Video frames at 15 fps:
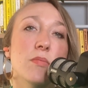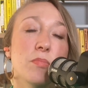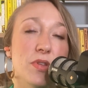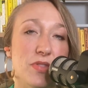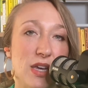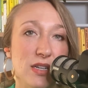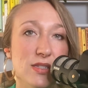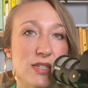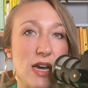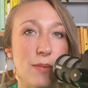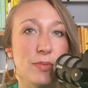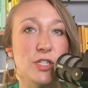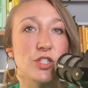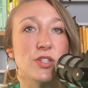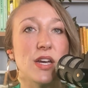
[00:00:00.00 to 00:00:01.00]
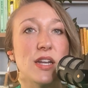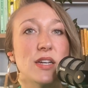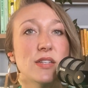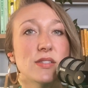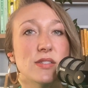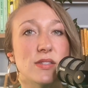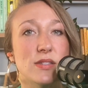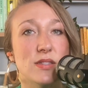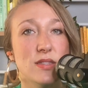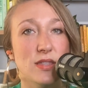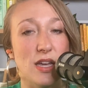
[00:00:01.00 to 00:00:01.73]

But thanks to epigenetics and